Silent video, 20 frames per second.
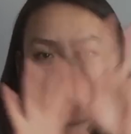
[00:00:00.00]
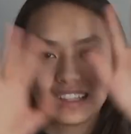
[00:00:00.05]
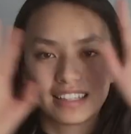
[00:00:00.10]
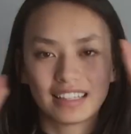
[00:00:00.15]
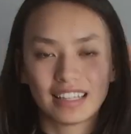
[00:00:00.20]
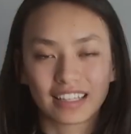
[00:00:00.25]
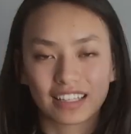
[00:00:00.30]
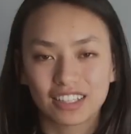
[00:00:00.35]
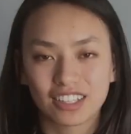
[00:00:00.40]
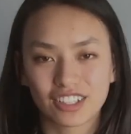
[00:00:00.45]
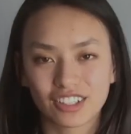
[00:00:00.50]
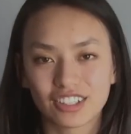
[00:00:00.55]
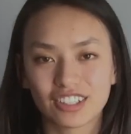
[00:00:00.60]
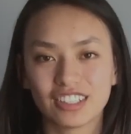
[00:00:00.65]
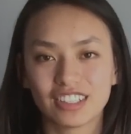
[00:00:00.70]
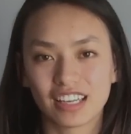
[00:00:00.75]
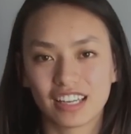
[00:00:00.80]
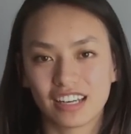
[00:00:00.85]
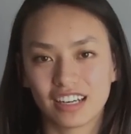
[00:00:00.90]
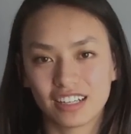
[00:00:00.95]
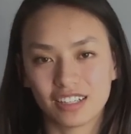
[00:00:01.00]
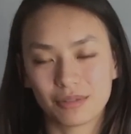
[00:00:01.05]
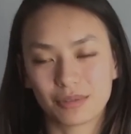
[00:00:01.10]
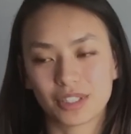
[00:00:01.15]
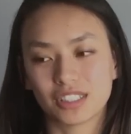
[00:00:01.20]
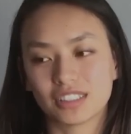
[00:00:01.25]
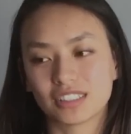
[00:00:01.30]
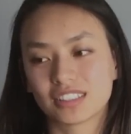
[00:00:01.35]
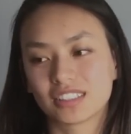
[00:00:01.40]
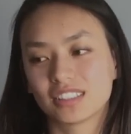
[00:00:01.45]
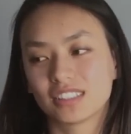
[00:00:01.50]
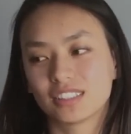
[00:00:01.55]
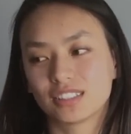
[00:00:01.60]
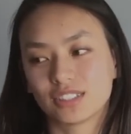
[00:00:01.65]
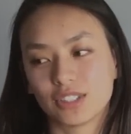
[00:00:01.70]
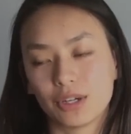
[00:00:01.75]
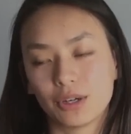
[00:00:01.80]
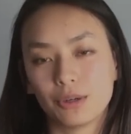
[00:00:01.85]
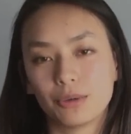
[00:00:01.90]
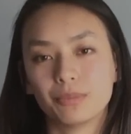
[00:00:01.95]
Like, it couldn't get any worse.
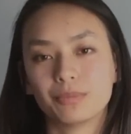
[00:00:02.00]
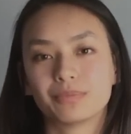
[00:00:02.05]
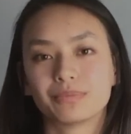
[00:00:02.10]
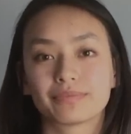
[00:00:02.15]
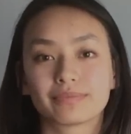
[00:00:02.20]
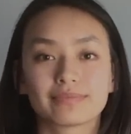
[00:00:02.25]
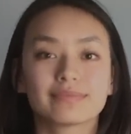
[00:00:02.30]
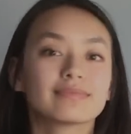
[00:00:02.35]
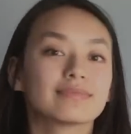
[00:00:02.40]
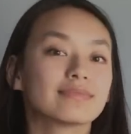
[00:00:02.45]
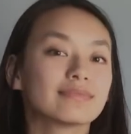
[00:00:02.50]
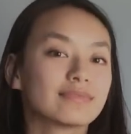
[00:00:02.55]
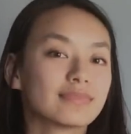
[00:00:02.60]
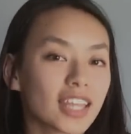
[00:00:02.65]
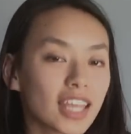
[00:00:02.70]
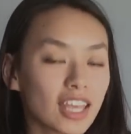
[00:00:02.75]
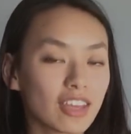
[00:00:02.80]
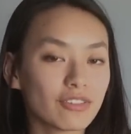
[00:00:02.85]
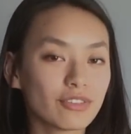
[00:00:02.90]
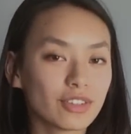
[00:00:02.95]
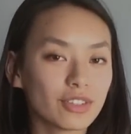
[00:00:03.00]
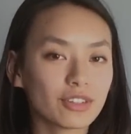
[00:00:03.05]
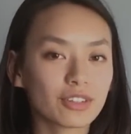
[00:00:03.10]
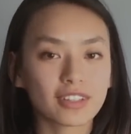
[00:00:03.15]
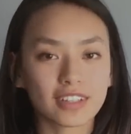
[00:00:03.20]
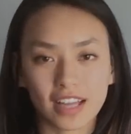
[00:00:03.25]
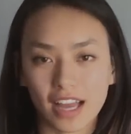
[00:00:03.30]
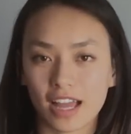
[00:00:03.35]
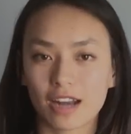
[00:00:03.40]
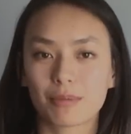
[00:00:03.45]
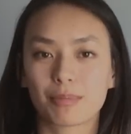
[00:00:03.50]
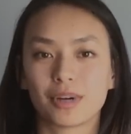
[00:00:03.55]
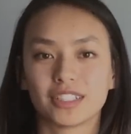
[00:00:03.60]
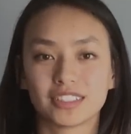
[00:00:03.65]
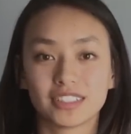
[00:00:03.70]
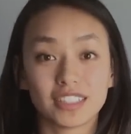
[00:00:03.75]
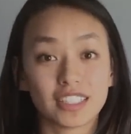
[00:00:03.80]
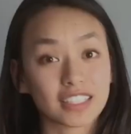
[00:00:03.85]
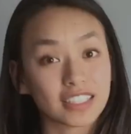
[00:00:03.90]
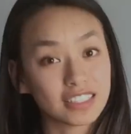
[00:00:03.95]
So if you're the kind of
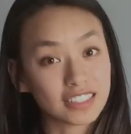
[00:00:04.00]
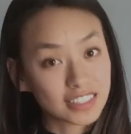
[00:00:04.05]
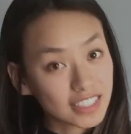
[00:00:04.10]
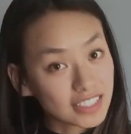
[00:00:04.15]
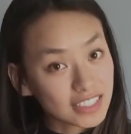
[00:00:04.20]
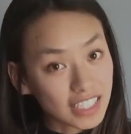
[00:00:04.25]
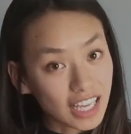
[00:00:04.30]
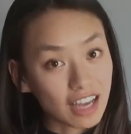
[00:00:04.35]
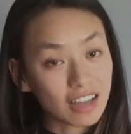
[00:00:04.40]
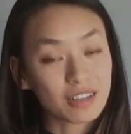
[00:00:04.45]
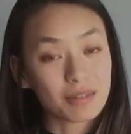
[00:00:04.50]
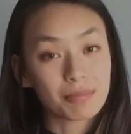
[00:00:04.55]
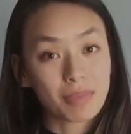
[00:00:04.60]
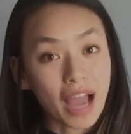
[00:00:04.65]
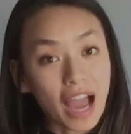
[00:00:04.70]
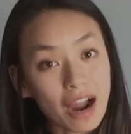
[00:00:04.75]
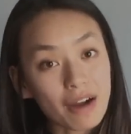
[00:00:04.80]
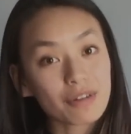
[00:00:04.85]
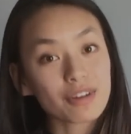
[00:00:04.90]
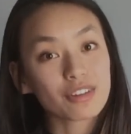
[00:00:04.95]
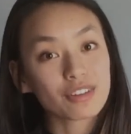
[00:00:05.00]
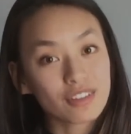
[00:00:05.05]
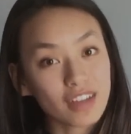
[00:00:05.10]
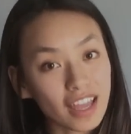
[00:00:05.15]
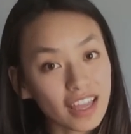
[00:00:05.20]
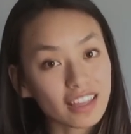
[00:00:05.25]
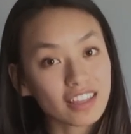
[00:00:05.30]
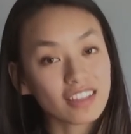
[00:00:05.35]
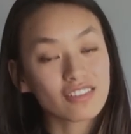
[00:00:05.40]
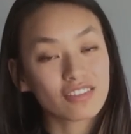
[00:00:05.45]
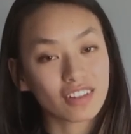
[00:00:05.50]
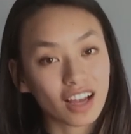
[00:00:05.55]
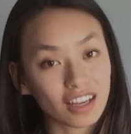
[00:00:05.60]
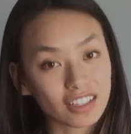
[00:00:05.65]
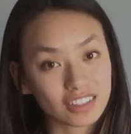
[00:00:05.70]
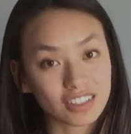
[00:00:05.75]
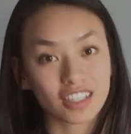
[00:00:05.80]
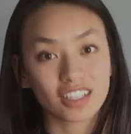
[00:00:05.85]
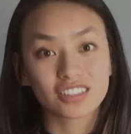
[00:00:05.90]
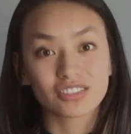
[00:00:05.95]
person that can sit down and power through Anki
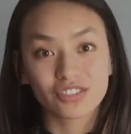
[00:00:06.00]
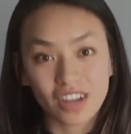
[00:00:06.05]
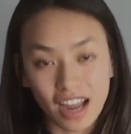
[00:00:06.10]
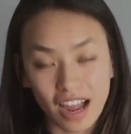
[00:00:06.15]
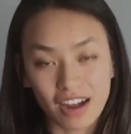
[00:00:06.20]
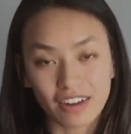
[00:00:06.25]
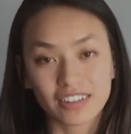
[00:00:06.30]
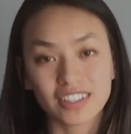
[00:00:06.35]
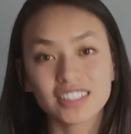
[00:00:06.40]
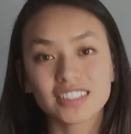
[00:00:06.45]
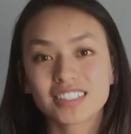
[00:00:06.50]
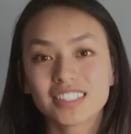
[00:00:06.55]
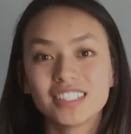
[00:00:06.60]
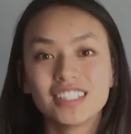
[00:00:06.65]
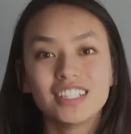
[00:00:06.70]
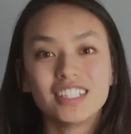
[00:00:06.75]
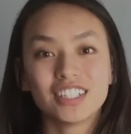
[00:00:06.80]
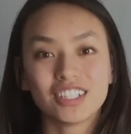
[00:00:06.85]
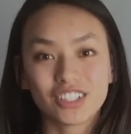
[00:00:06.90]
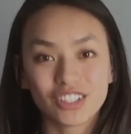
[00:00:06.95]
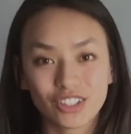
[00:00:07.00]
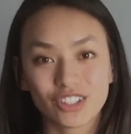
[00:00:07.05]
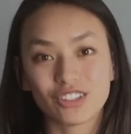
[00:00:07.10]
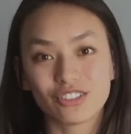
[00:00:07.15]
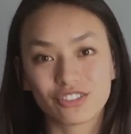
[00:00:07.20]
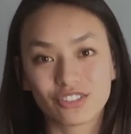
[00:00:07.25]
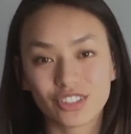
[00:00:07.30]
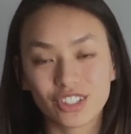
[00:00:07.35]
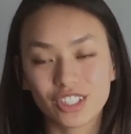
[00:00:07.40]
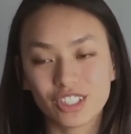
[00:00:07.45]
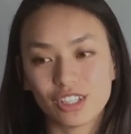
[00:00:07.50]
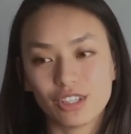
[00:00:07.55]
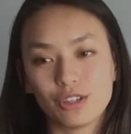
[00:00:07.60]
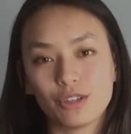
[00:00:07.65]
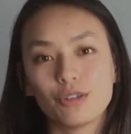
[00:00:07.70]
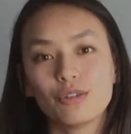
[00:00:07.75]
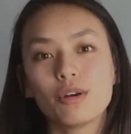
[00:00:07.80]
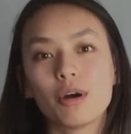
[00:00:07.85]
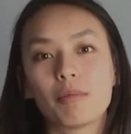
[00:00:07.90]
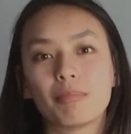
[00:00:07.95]
flashcards for hours, good for
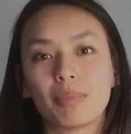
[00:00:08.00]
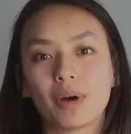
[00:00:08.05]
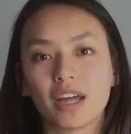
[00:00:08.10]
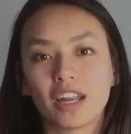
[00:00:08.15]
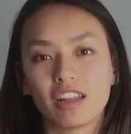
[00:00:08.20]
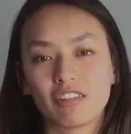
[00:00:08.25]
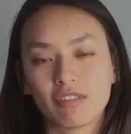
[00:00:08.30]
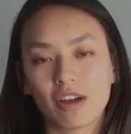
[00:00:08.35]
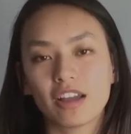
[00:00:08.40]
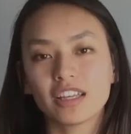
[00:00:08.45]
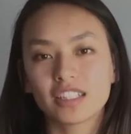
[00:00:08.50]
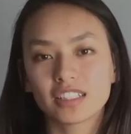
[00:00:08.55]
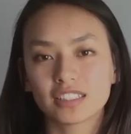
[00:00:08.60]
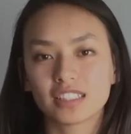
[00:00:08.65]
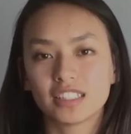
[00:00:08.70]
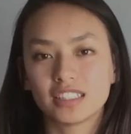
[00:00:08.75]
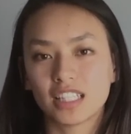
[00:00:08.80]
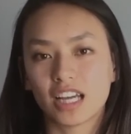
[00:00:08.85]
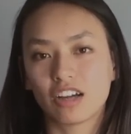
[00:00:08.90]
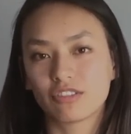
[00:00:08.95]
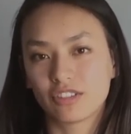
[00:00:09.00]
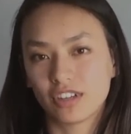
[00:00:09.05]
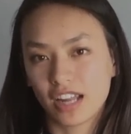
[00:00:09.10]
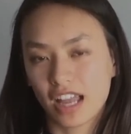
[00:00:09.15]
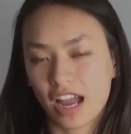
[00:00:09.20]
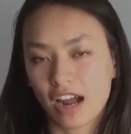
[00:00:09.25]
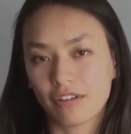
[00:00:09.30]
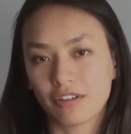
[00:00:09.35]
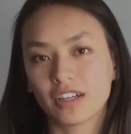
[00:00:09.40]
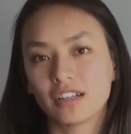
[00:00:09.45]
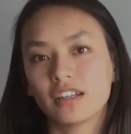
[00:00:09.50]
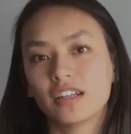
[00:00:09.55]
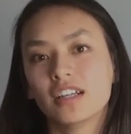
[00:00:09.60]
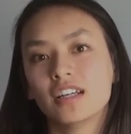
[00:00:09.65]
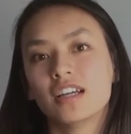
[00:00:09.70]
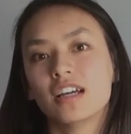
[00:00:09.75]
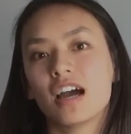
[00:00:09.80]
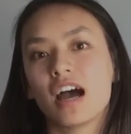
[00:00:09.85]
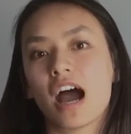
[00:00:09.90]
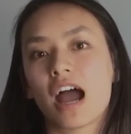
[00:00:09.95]
you. But if I'm going to sit down for an hour,
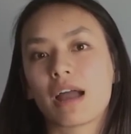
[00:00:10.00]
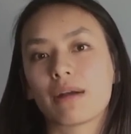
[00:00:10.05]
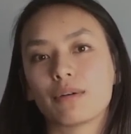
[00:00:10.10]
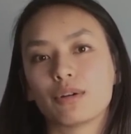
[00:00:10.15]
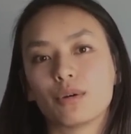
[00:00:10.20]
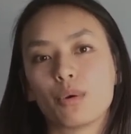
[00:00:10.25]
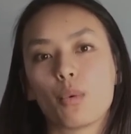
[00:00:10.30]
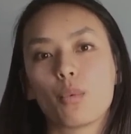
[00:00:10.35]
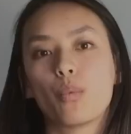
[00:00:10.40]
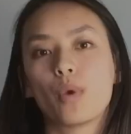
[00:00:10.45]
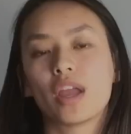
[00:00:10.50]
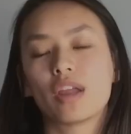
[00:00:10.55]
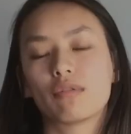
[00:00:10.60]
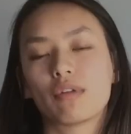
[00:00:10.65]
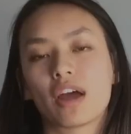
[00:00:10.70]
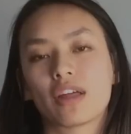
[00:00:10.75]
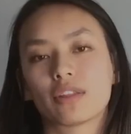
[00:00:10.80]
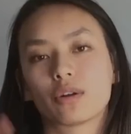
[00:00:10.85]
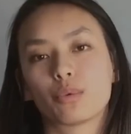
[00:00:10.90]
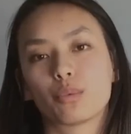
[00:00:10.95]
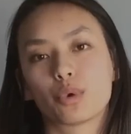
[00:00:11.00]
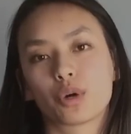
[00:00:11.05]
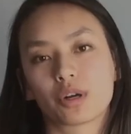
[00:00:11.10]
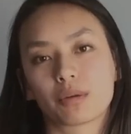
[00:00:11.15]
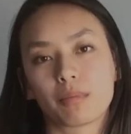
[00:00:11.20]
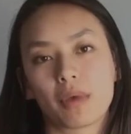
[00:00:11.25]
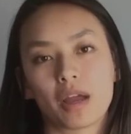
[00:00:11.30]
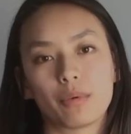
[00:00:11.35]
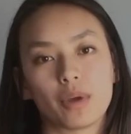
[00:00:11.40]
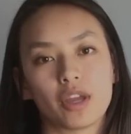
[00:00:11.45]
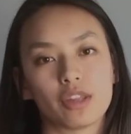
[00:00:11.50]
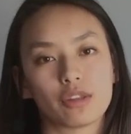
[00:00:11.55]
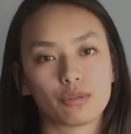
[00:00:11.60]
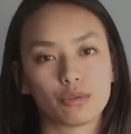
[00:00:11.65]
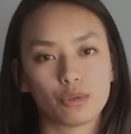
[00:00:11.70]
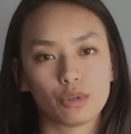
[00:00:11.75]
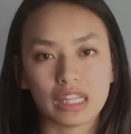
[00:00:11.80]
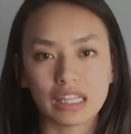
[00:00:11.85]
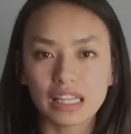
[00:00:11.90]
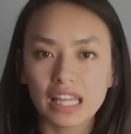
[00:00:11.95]
I would way rather work my way
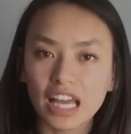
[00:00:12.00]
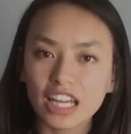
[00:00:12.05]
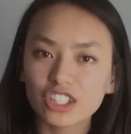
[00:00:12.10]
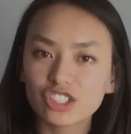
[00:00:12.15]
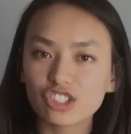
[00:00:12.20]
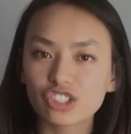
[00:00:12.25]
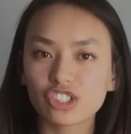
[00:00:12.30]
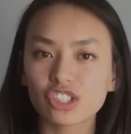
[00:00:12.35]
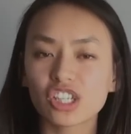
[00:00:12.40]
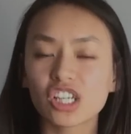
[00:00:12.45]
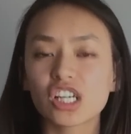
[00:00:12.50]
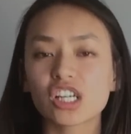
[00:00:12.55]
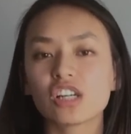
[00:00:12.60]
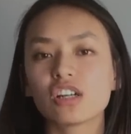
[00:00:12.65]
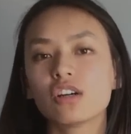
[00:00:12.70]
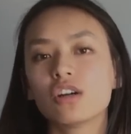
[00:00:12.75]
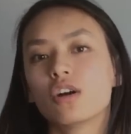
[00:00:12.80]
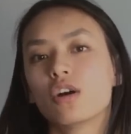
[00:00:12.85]
through a lecture